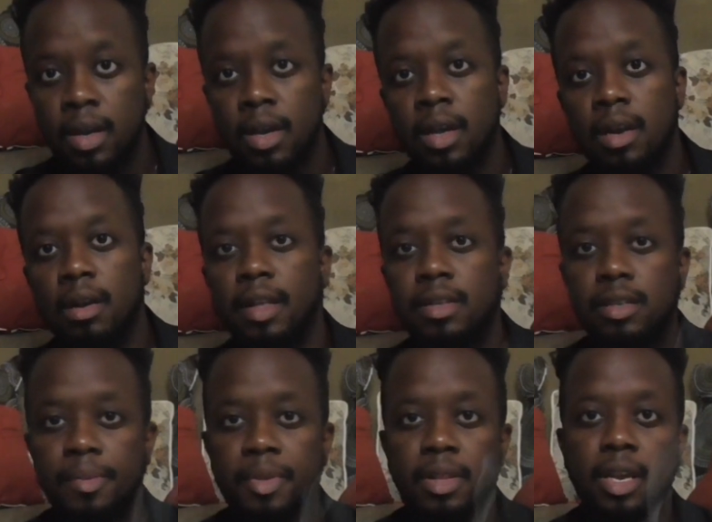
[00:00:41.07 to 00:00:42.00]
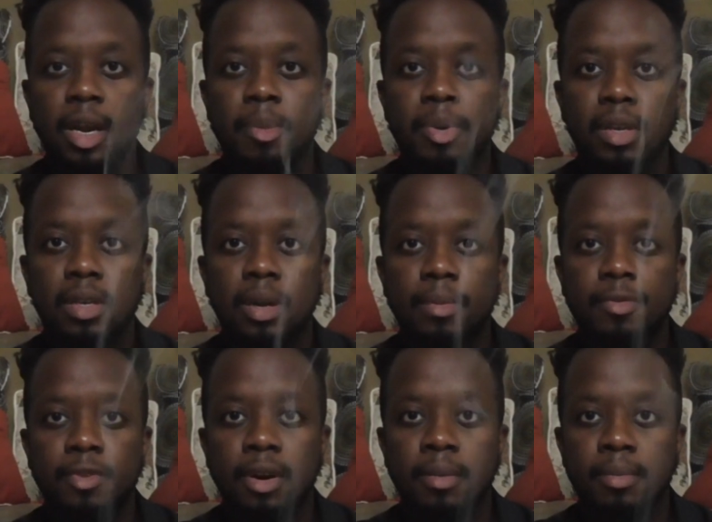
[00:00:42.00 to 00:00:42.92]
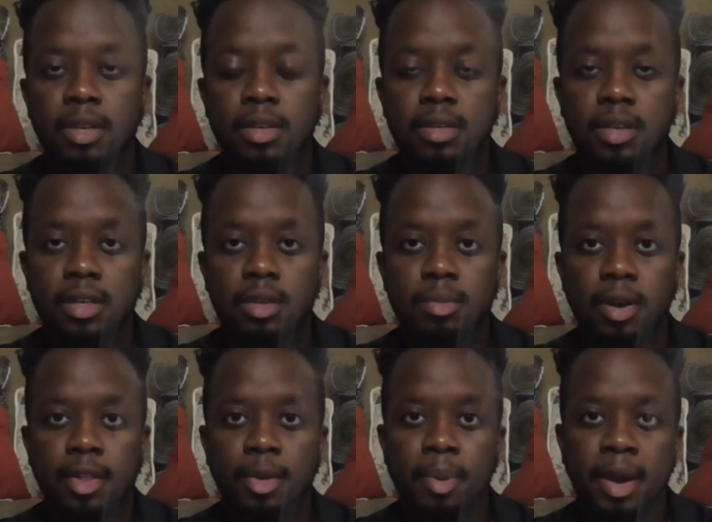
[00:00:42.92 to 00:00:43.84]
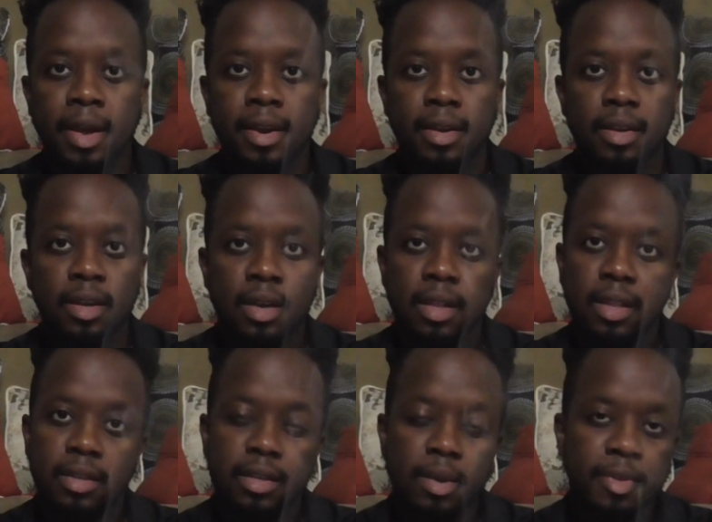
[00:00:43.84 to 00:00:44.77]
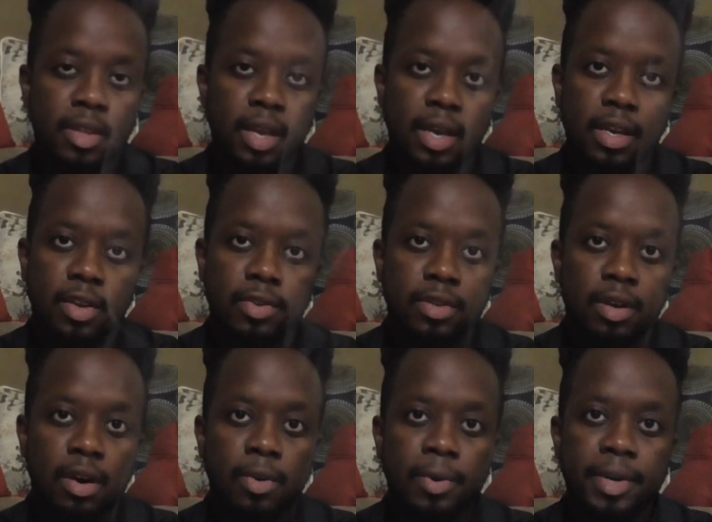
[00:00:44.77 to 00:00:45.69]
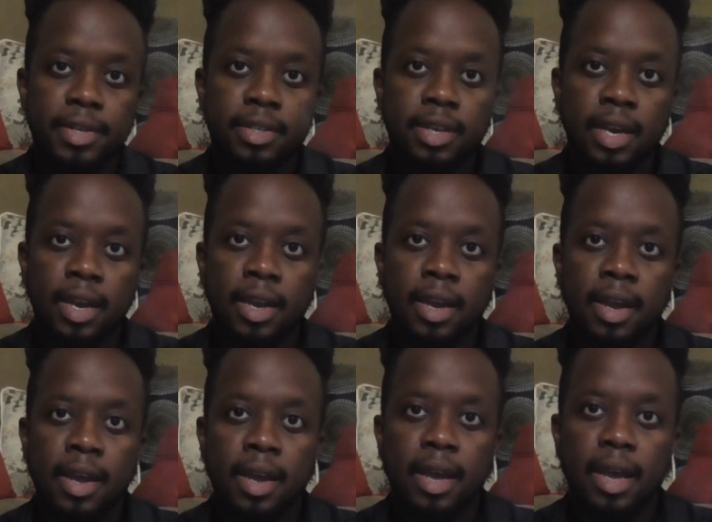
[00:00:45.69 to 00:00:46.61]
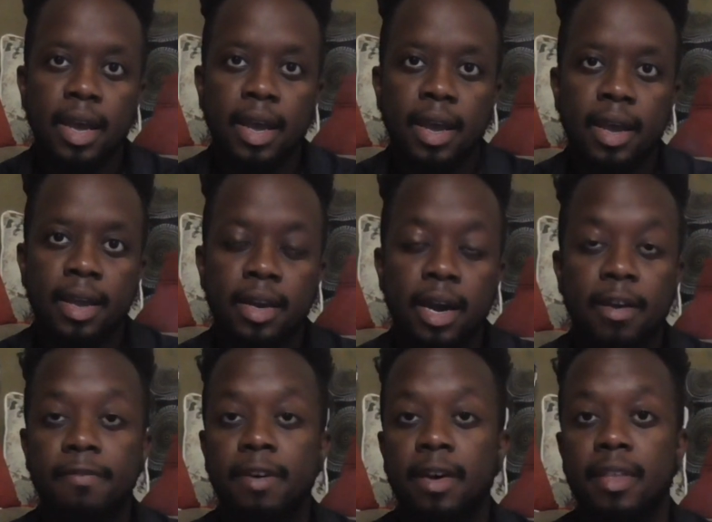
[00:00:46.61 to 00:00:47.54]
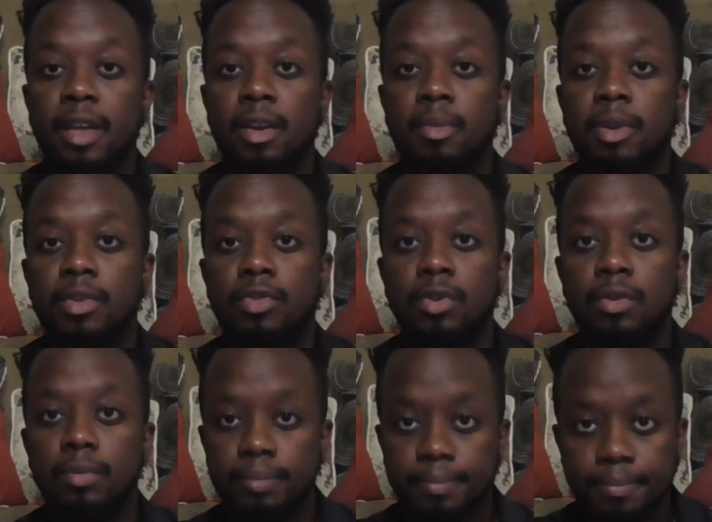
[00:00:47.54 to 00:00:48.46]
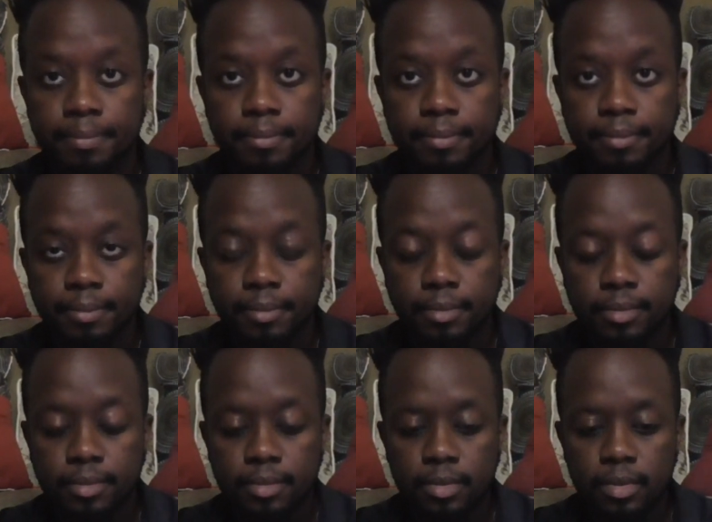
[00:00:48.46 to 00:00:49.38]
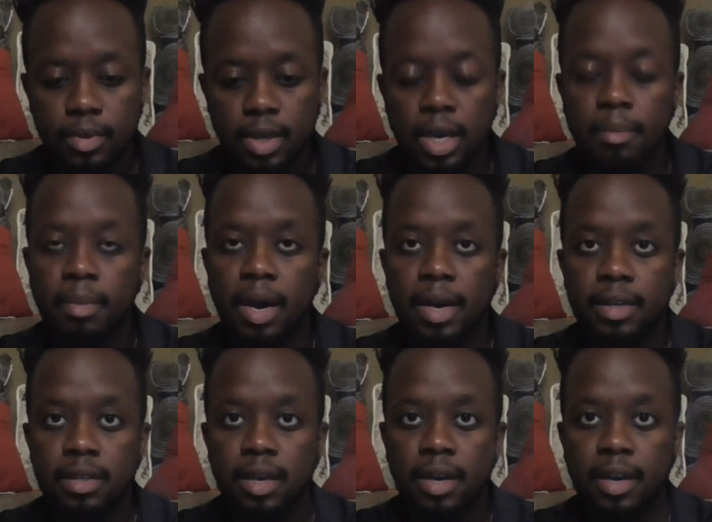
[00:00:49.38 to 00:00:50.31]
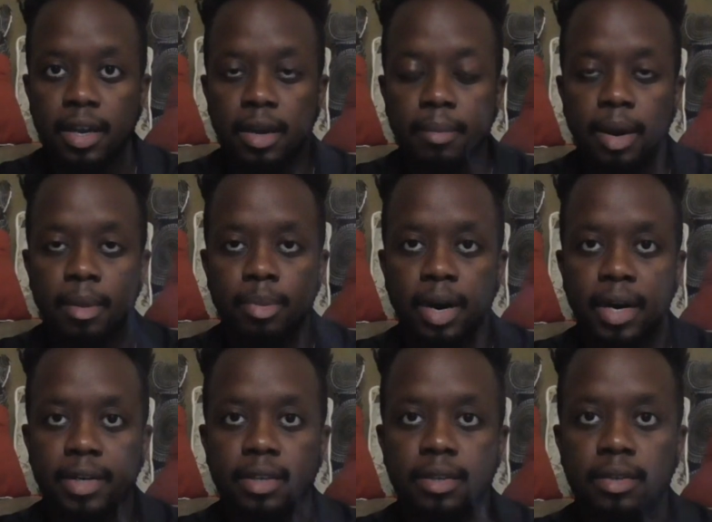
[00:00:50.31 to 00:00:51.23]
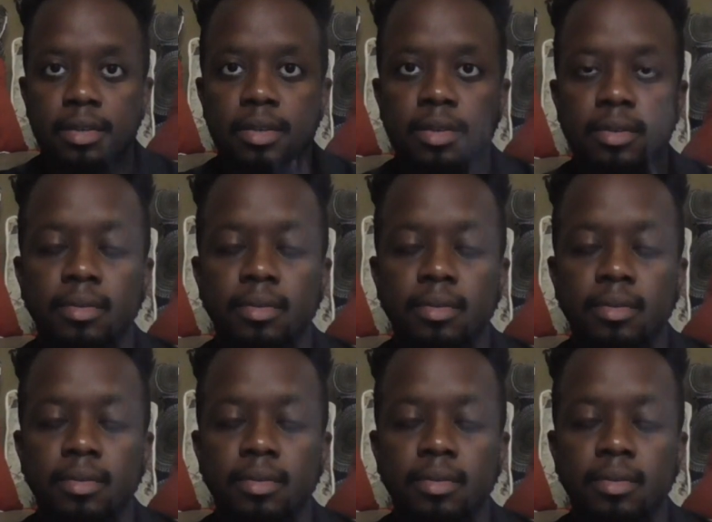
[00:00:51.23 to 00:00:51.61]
now that's something that I picked up from listening to Brother Panic. That's something that he used to always say, and I find that to be true in my study and in my practice.